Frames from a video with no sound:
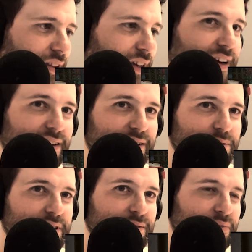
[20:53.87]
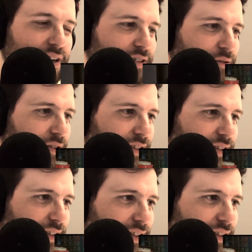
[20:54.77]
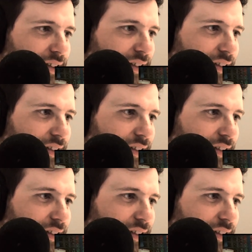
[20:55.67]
Yeah, he was in Predator, wasn't he? Bill Duke.